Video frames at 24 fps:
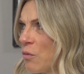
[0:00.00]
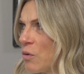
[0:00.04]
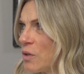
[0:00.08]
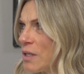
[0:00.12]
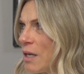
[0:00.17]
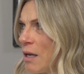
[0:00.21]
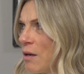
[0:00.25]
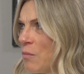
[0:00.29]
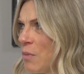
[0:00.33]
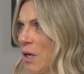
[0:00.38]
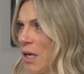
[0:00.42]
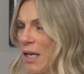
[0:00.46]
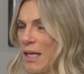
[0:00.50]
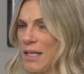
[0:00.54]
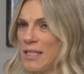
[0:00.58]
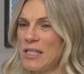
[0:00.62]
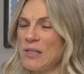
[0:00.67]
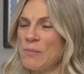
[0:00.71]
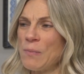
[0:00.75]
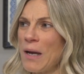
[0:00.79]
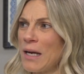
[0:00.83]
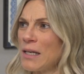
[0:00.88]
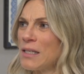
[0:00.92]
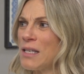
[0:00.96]
resentment,
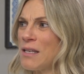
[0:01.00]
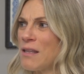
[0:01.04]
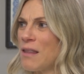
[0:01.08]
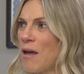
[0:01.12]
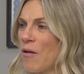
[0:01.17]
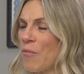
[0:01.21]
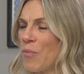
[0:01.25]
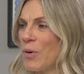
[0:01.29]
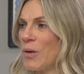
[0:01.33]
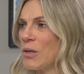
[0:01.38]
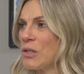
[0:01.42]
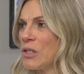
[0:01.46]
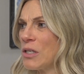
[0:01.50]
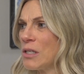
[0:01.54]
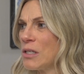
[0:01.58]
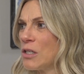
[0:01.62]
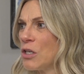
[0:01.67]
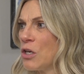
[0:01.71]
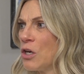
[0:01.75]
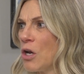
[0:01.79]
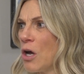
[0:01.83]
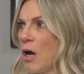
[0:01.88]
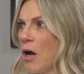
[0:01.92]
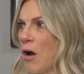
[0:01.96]
expecting that person
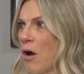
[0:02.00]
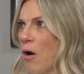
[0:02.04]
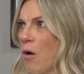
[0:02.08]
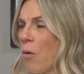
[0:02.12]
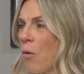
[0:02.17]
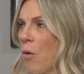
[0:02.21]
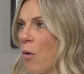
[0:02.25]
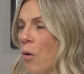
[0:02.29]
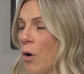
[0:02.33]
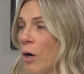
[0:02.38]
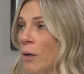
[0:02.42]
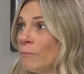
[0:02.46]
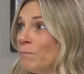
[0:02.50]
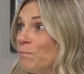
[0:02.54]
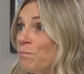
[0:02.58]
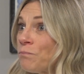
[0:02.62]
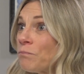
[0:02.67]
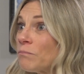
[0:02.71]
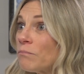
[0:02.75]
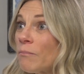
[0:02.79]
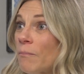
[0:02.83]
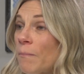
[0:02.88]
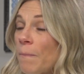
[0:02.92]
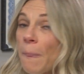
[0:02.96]
to know,
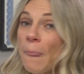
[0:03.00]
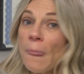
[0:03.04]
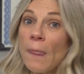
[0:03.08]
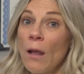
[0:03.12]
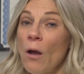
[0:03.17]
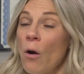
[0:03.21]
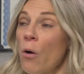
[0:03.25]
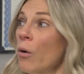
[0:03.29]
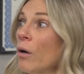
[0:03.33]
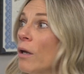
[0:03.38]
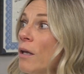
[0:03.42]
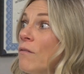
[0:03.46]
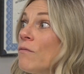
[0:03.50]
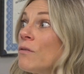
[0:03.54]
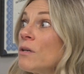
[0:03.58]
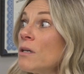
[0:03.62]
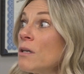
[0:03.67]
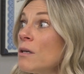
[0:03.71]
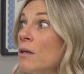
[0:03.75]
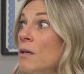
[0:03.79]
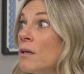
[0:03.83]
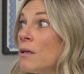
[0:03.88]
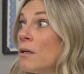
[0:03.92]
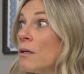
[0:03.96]
or
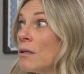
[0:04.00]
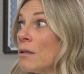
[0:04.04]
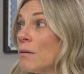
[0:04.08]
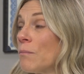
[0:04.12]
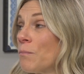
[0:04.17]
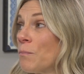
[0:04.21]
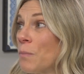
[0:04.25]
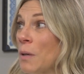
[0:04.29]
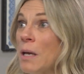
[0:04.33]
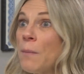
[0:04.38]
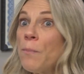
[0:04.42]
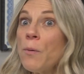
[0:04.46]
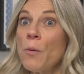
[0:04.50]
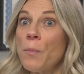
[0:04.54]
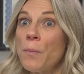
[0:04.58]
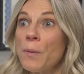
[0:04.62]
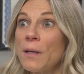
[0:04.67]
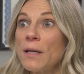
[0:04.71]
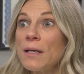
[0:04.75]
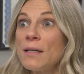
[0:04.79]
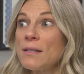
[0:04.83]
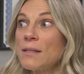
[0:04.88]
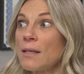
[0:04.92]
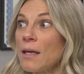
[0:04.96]
even people
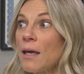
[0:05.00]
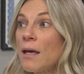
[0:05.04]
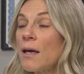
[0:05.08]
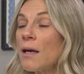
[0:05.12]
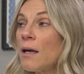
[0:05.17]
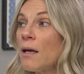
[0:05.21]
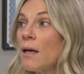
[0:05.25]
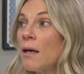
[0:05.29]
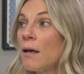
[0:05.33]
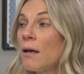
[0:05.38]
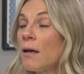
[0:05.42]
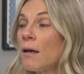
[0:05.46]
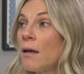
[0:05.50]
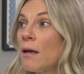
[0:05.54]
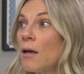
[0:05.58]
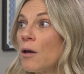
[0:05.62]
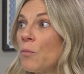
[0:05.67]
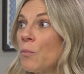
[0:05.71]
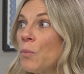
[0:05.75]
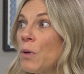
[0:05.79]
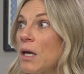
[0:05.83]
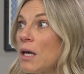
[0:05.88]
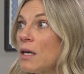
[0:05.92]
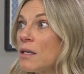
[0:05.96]
pleasing
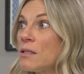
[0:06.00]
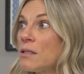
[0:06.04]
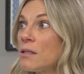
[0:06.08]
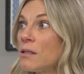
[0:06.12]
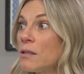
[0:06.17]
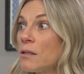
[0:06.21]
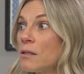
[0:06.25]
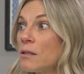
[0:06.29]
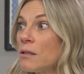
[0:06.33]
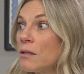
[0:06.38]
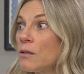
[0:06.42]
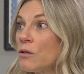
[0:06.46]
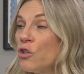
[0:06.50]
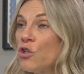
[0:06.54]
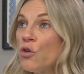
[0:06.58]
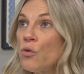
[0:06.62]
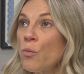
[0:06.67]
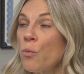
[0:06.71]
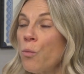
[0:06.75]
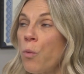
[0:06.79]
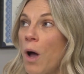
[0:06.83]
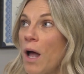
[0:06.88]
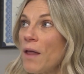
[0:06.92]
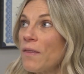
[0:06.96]
because you
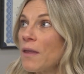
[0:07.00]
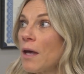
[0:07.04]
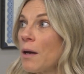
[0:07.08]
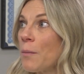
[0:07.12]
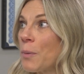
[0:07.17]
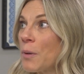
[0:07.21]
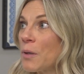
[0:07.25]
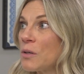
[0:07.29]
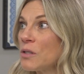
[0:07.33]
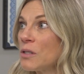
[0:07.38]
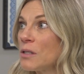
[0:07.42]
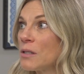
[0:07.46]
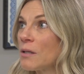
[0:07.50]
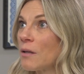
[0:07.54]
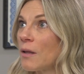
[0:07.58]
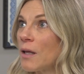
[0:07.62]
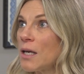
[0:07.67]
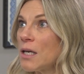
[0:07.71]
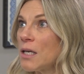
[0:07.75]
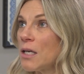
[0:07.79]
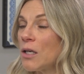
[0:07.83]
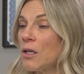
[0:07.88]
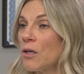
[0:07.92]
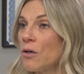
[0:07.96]
want that person to
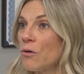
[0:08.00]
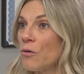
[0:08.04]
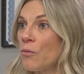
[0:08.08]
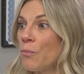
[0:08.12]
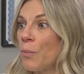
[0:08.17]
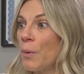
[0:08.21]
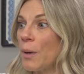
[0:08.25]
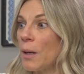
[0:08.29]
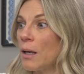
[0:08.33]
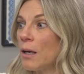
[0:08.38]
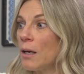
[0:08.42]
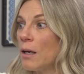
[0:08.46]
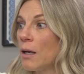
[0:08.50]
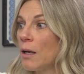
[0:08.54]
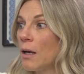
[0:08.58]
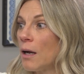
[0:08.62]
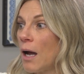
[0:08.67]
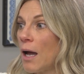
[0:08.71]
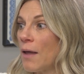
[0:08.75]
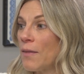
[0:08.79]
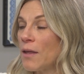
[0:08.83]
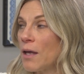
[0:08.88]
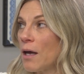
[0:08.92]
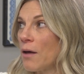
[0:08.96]
like you, but
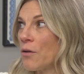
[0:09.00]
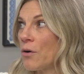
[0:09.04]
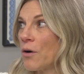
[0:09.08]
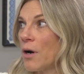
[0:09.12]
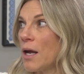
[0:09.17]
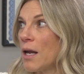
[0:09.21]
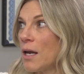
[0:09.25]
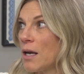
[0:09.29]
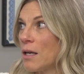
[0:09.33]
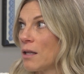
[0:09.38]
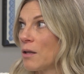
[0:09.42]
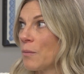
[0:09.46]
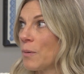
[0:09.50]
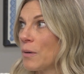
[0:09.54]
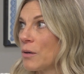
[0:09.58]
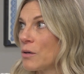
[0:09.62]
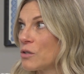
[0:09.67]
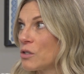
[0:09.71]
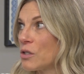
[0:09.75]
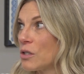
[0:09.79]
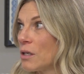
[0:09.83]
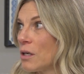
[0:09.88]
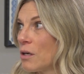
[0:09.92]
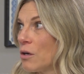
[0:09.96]
on the other end, the
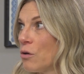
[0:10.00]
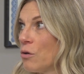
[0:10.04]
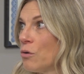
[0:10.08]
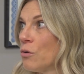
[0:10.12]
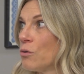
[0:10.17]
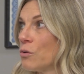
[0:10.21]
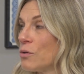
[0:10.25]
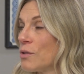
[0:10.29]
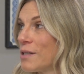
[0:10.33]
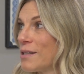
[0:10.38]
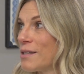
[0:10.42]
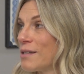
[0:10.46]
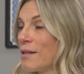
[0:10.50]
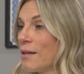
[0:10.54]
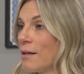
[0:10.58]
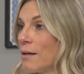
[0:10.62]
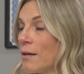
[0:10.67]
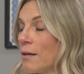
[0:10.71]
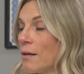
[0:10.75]
person who's